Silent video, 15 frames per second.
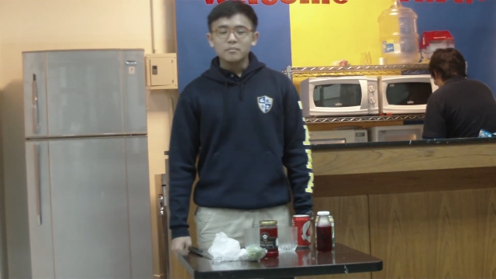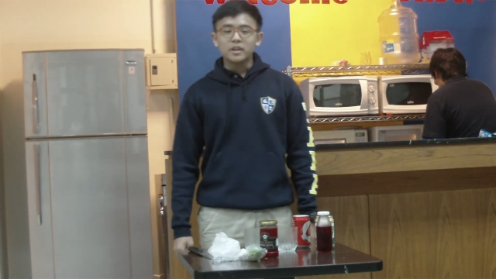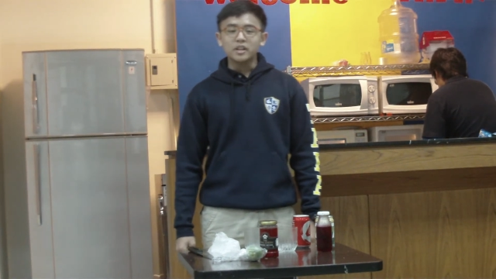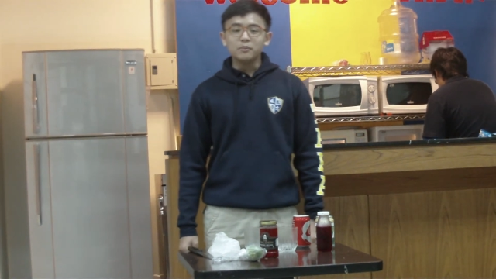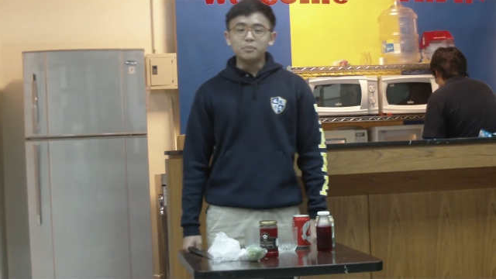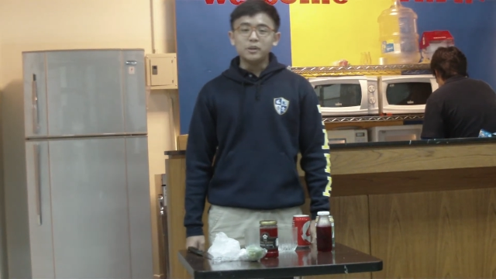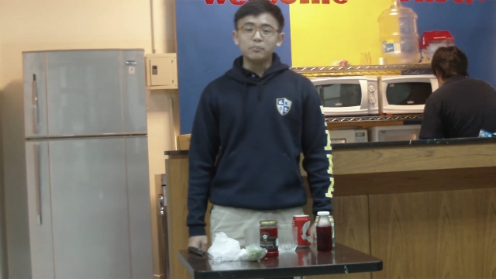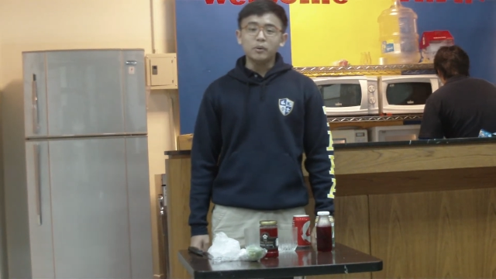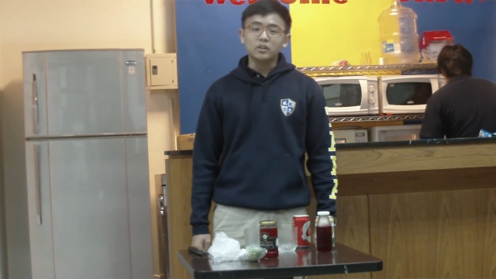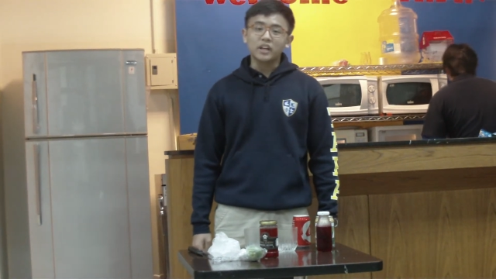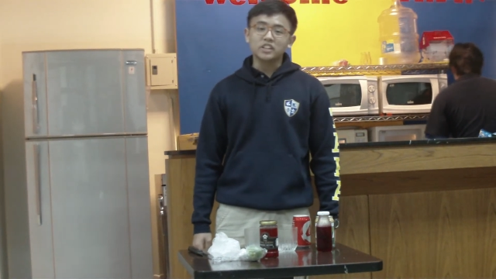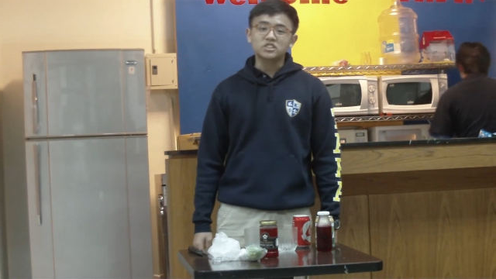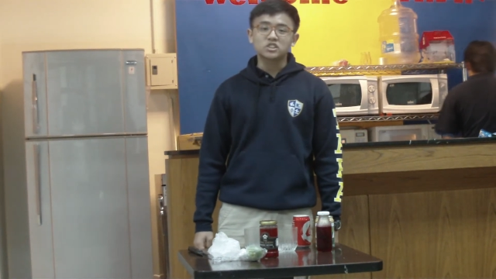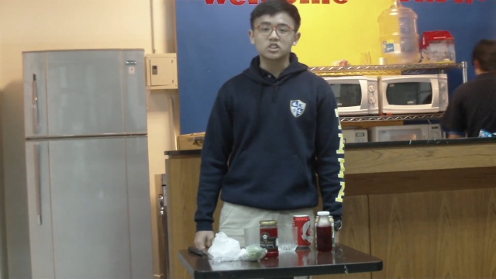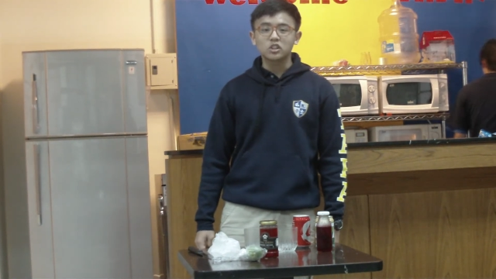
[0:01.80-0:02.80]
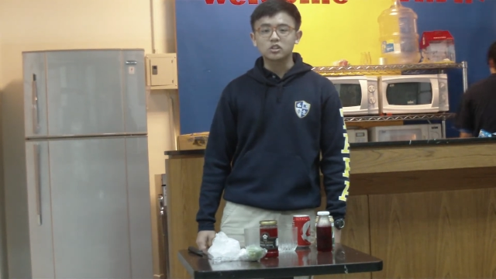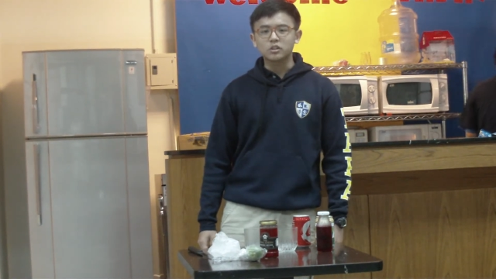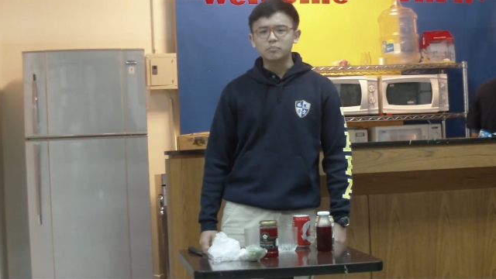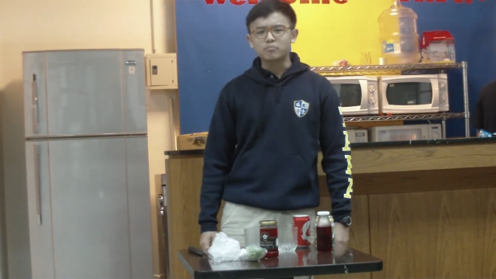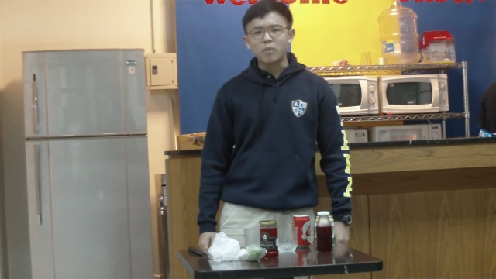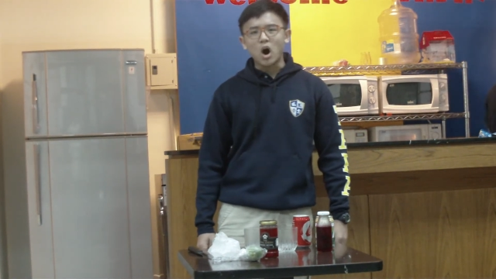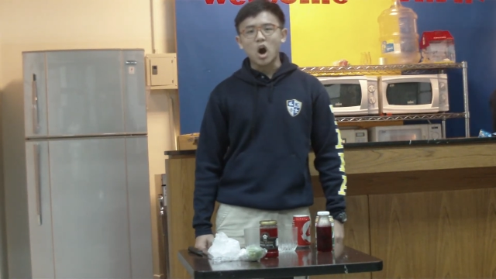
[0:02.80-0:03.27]
Many people like to go to
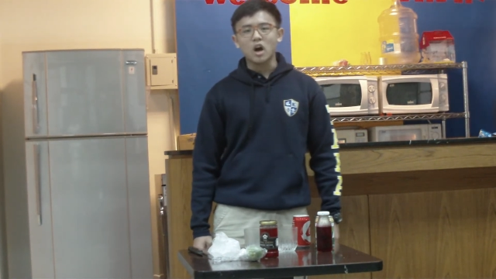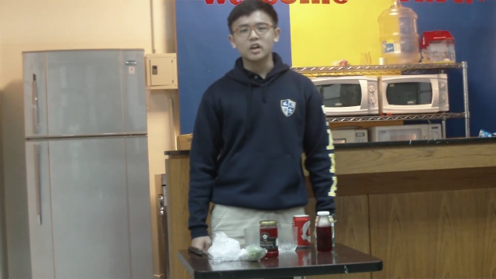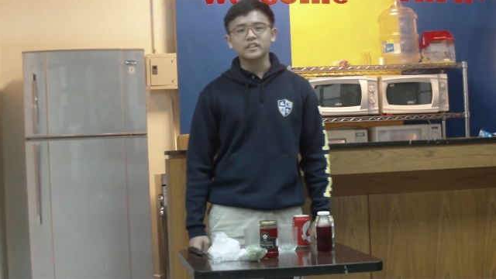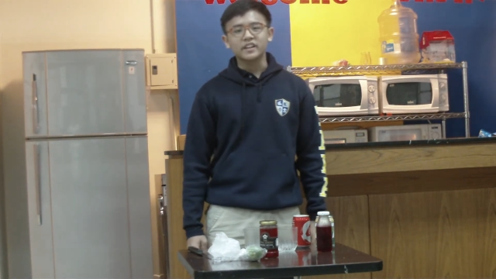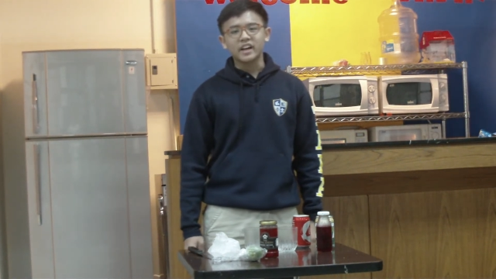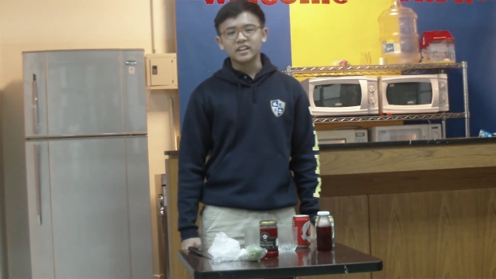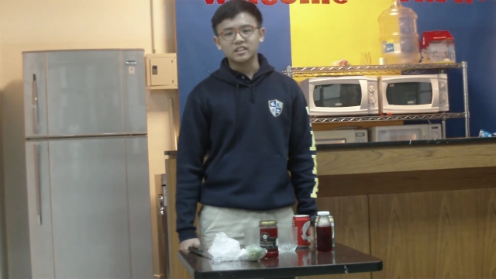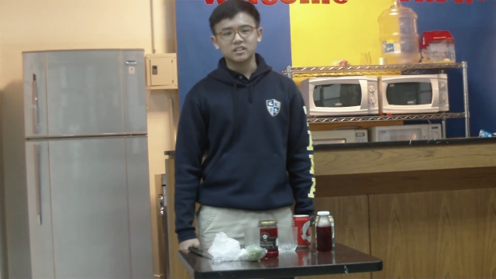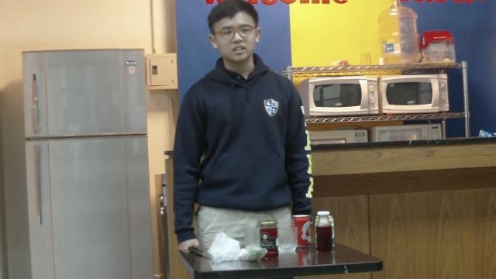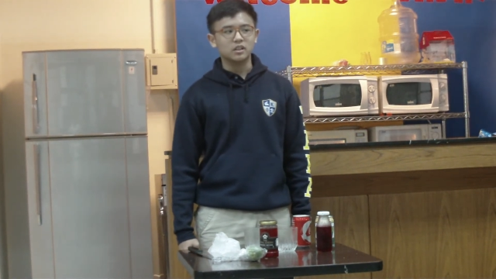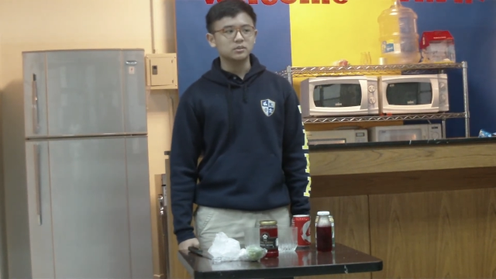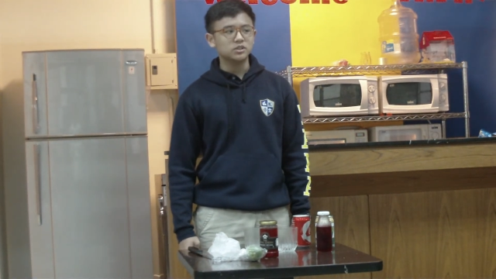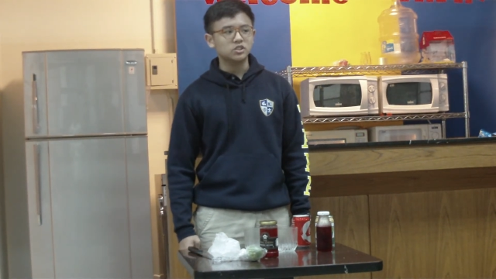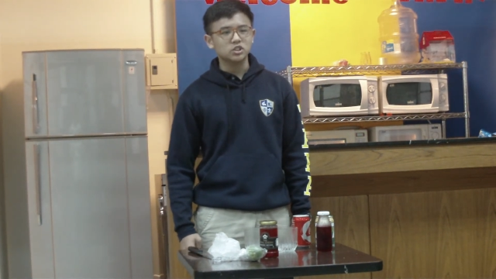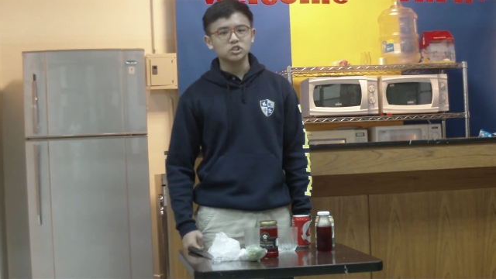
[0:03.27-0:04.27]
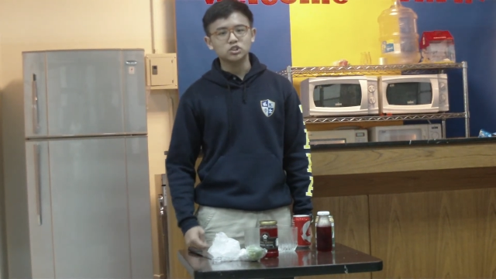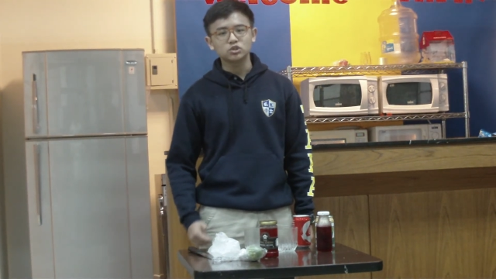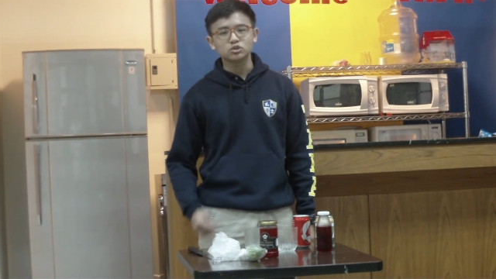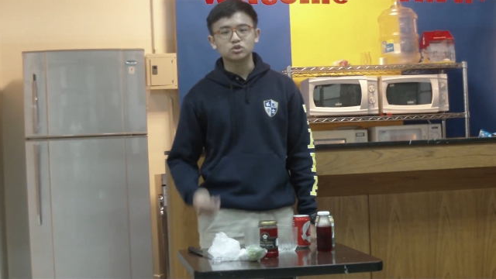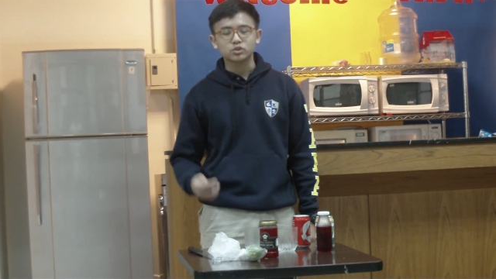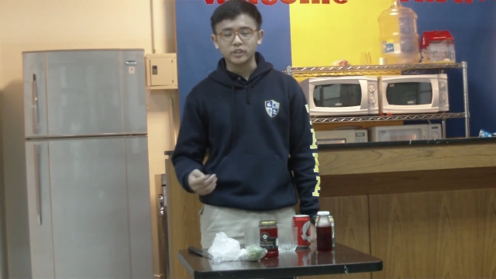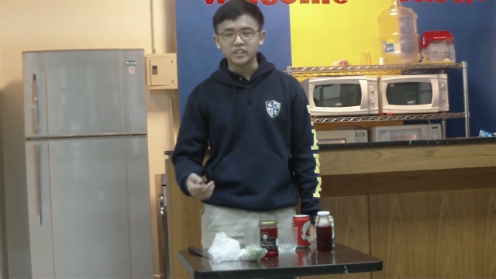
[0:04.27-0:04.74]
bars, nightclubs just to
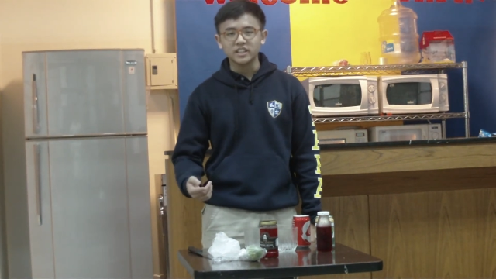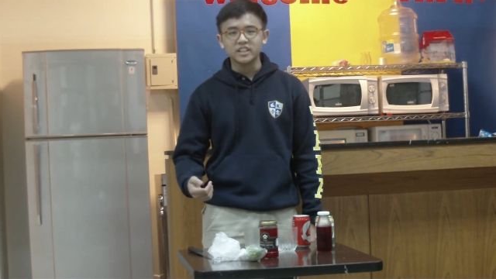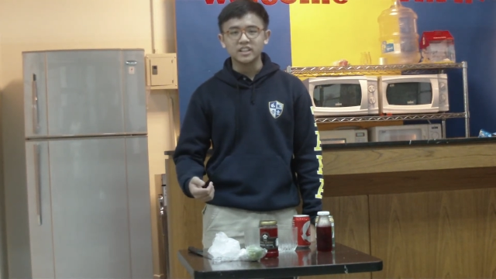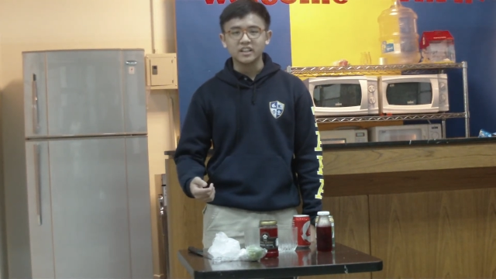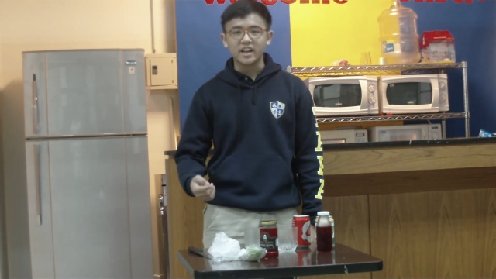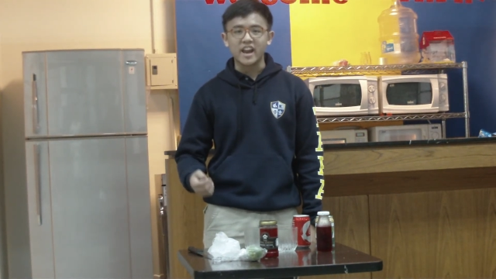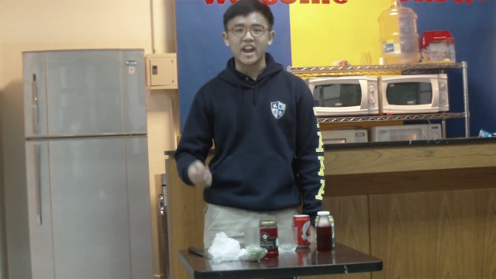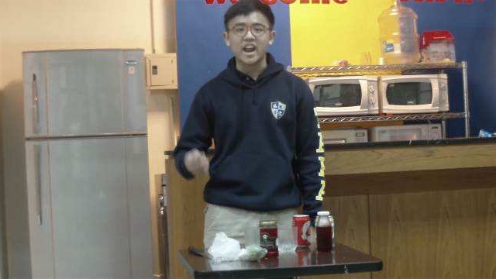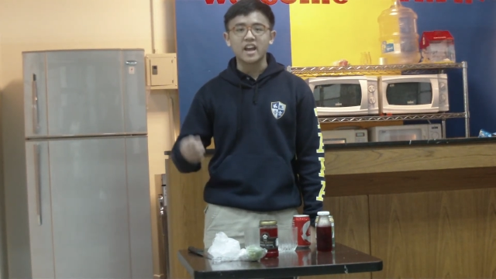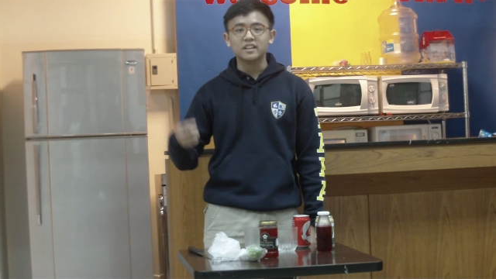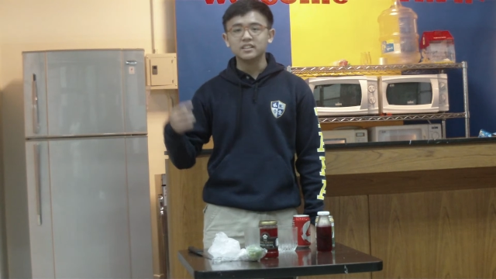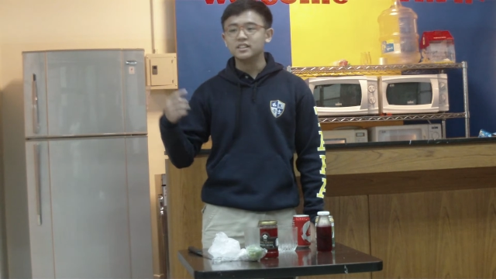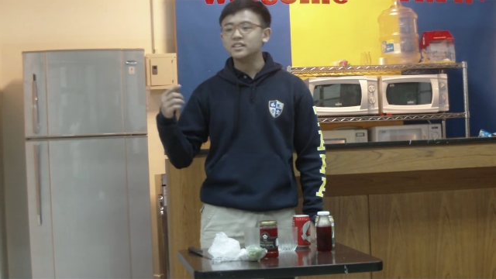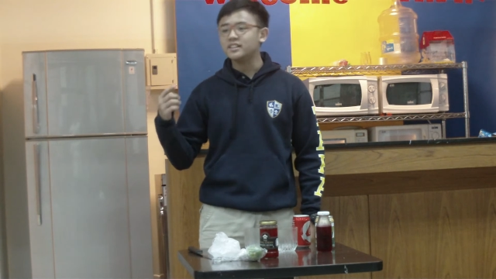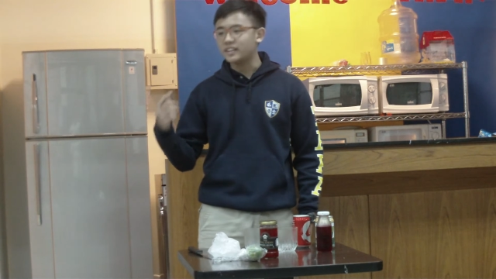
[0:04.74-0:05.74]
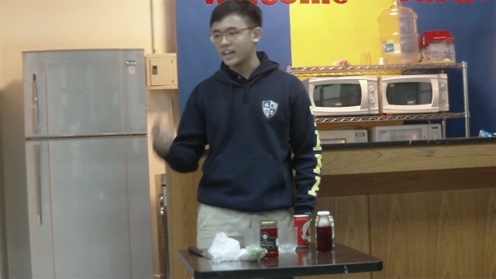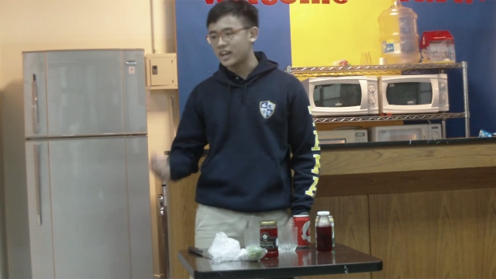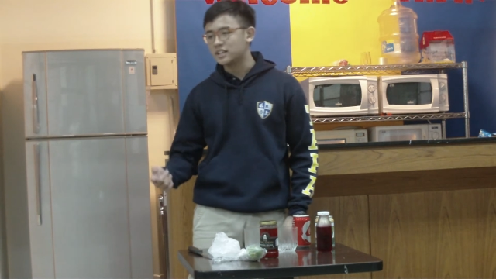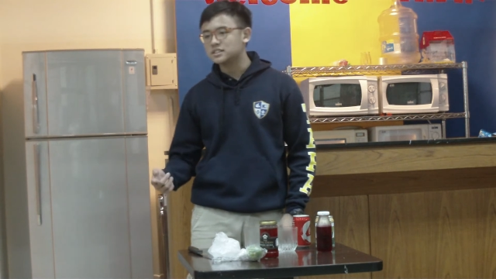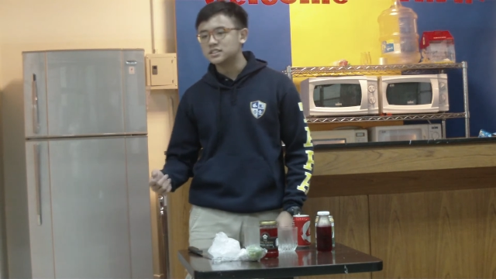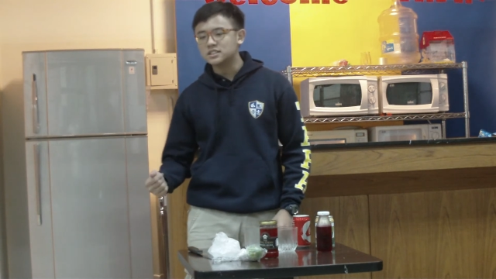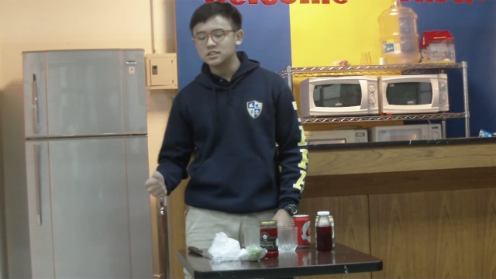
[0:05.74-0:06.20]
drink and dance.